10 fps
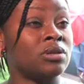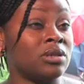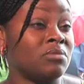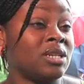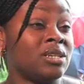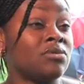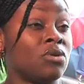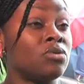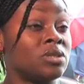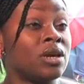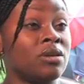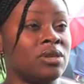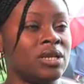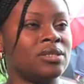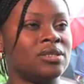and the media also
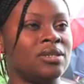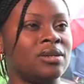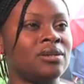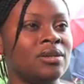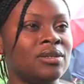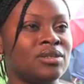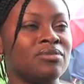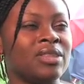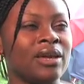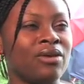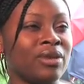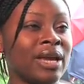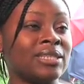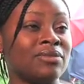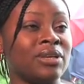needs to sort of think
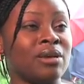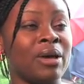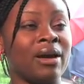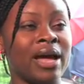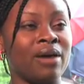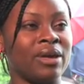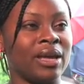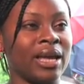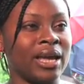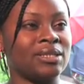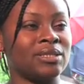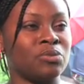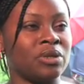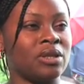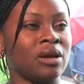creatively about how it engages
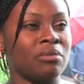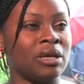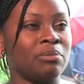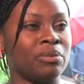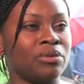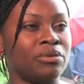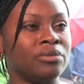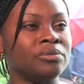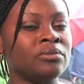with young people.